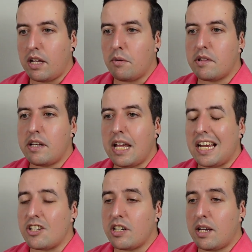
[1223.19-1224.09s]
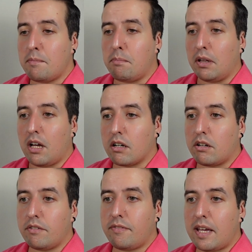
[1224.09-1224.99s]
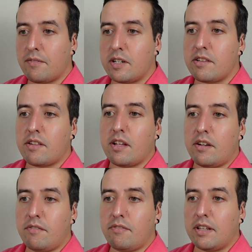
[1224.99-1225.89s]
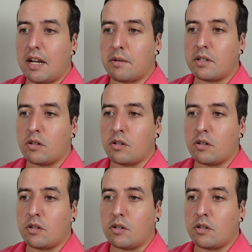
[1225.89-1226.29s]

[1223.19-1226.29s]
It was an H&M blogger favorite sunflower